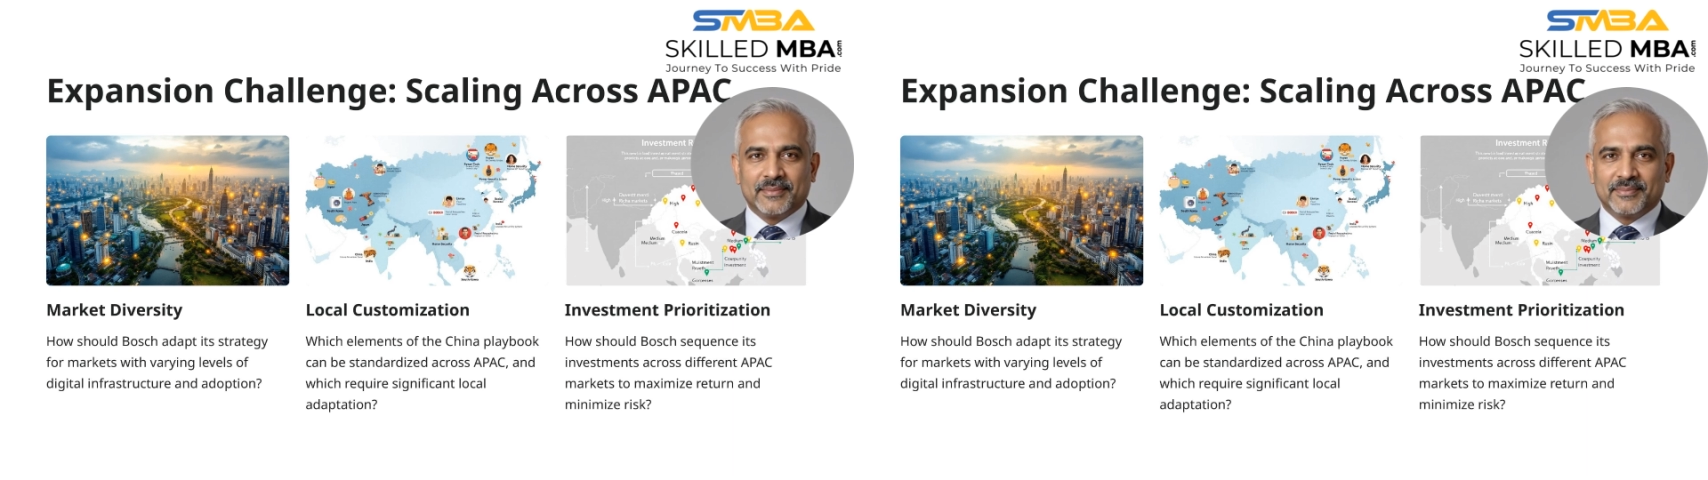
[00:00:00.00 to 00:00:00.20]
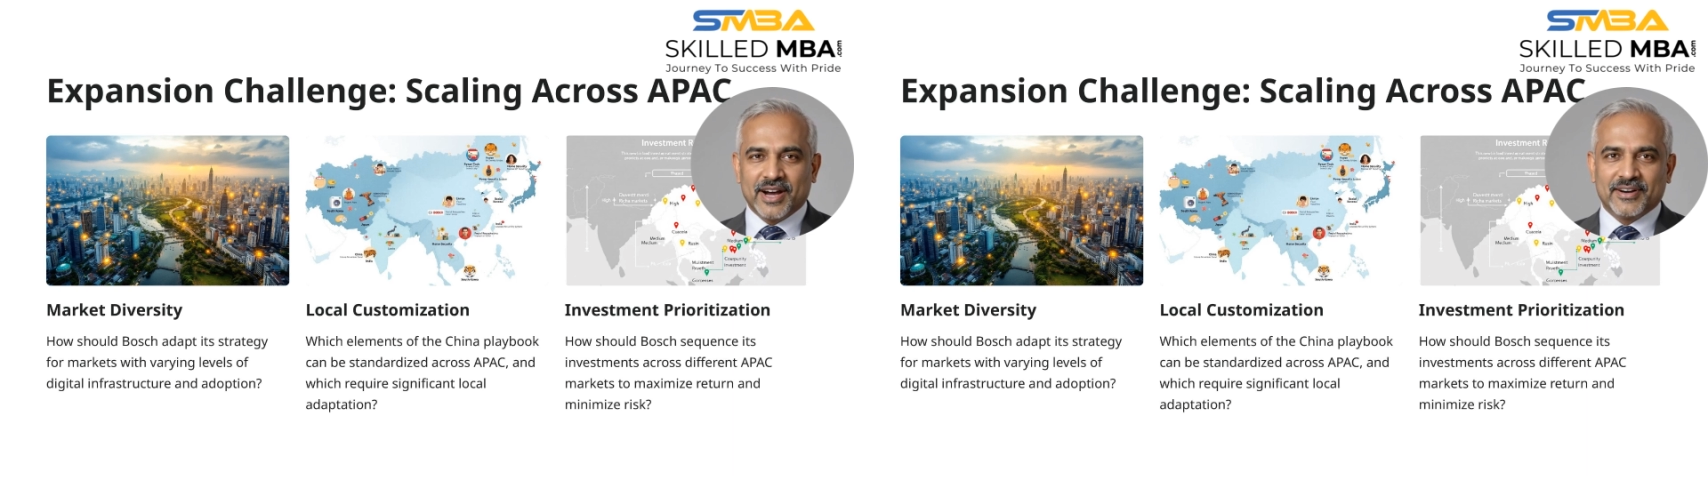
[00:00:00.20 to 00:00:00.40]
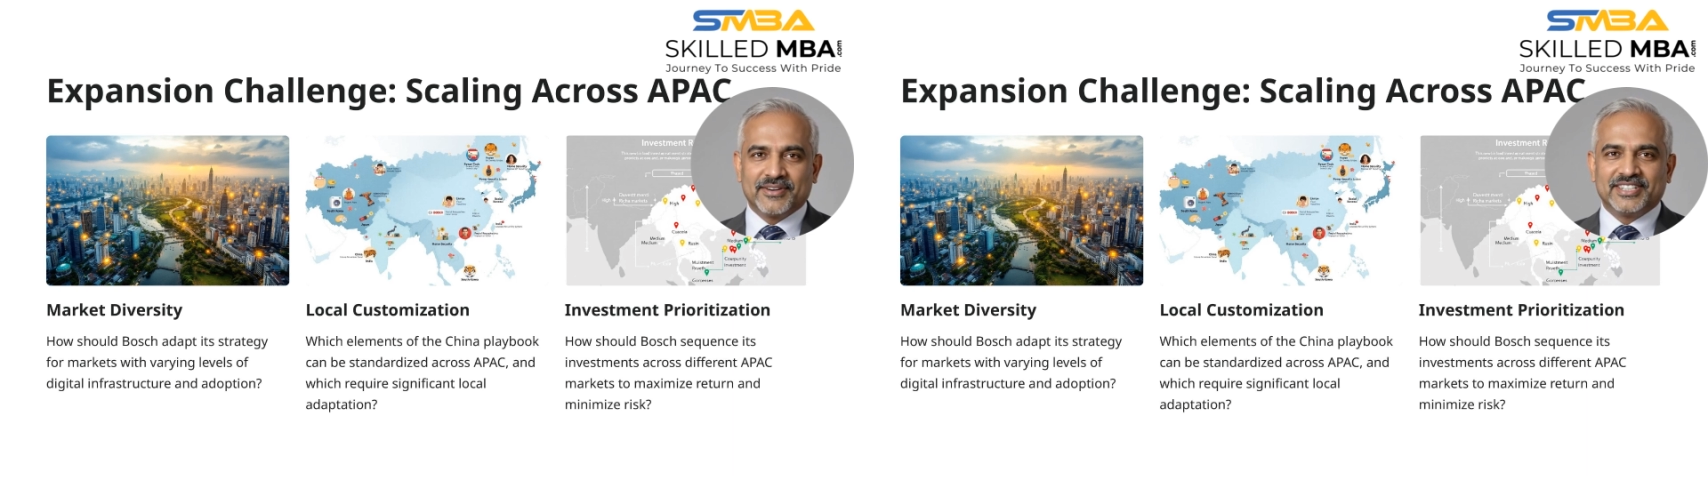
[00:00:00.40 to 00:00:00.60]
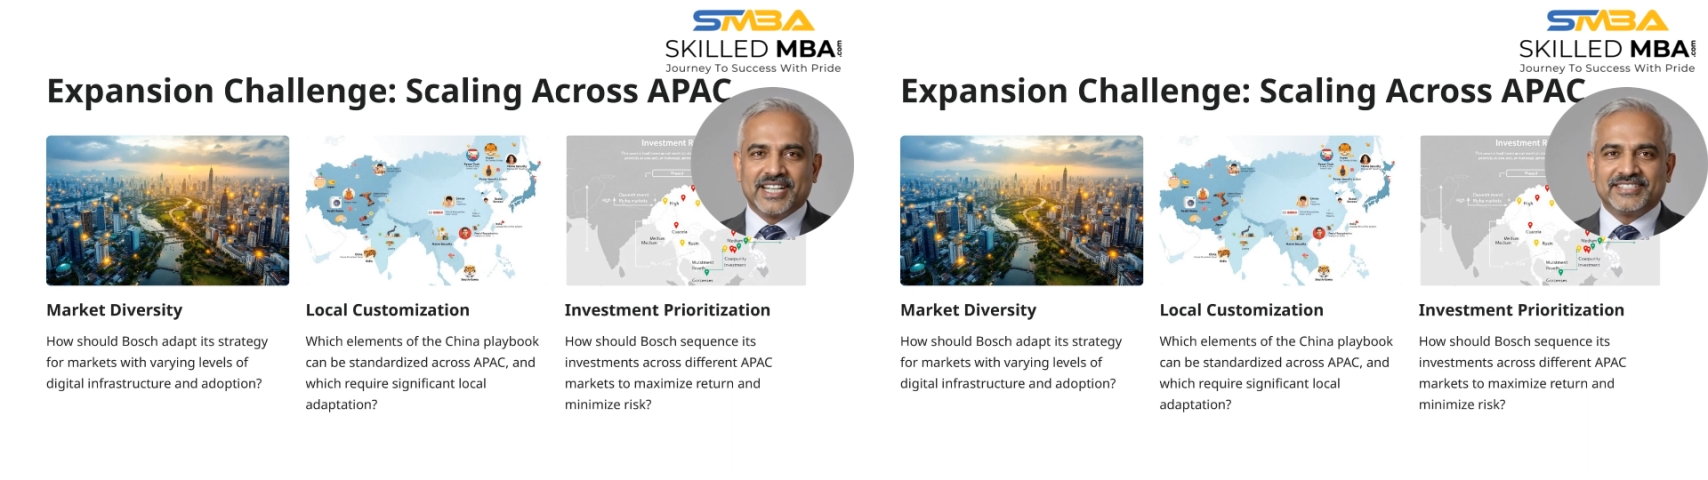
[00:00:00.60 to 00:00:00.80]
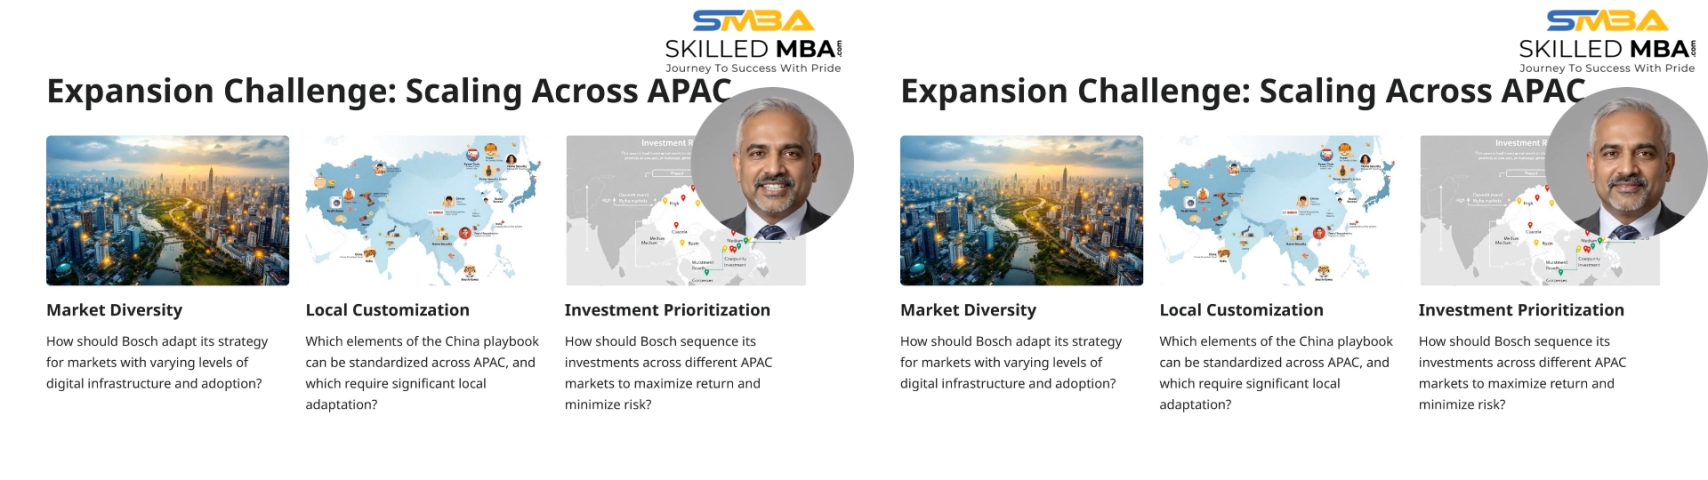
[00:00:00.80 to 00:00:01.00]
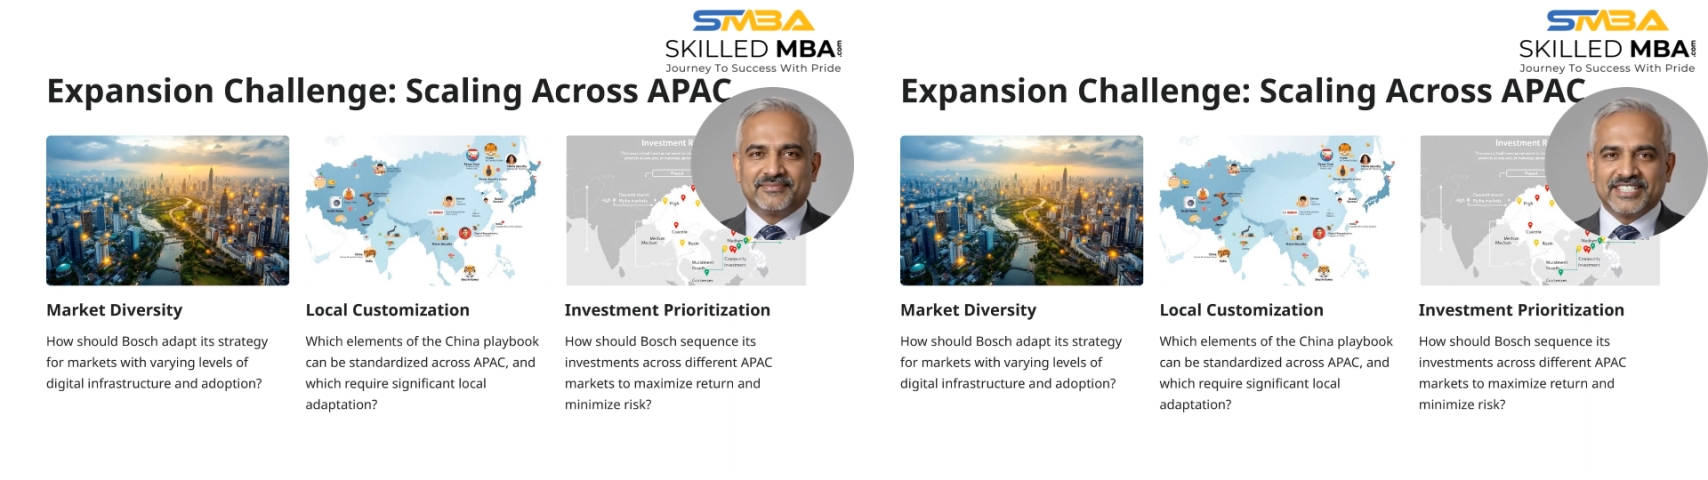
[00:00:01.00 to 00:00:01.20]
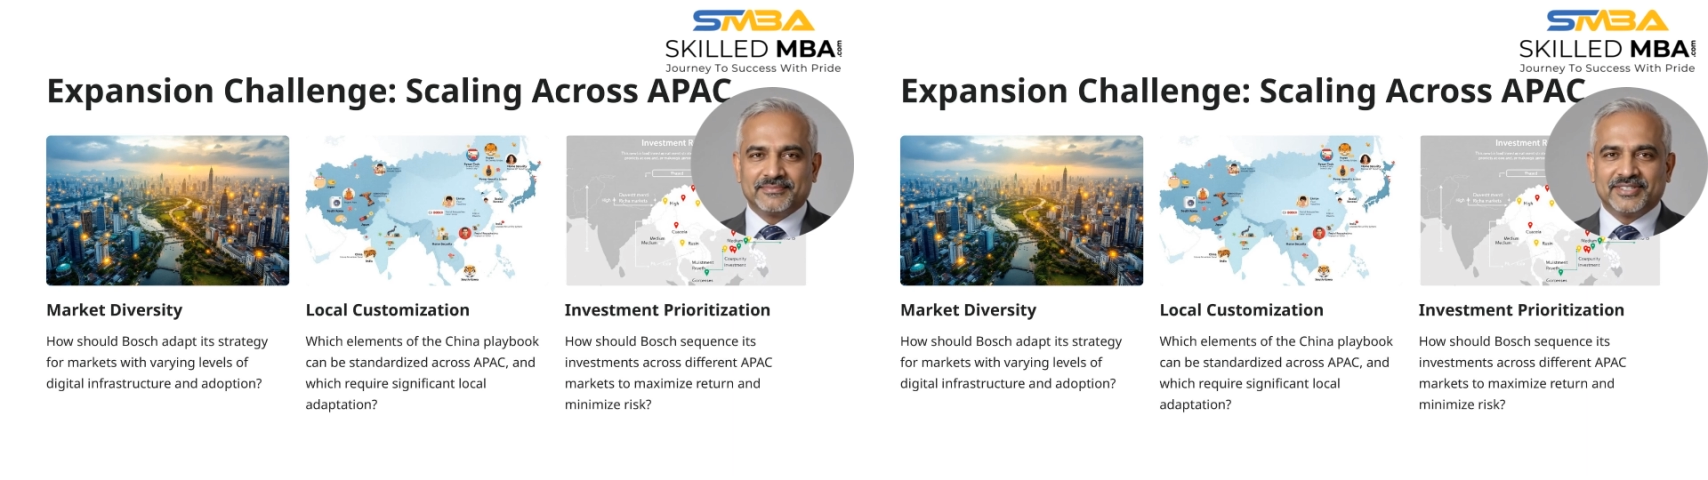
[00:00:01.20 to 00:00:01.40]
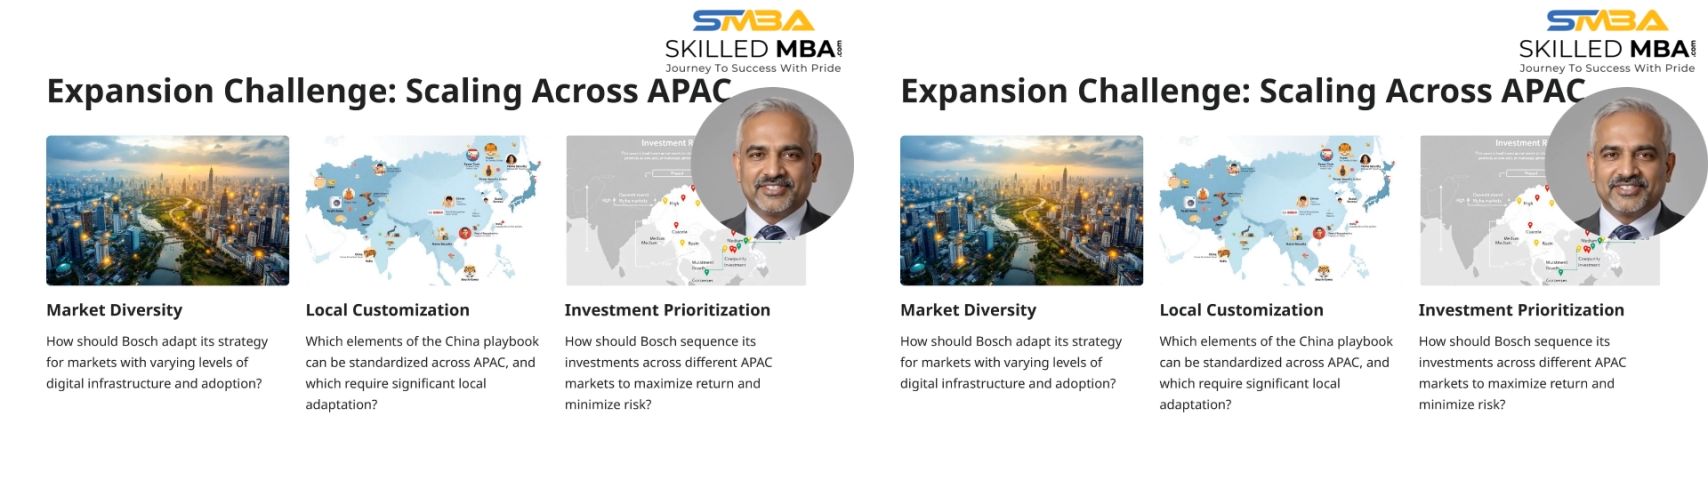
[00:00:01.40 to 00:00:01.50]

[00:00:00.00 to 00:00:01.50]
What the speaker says: Prioritizing investments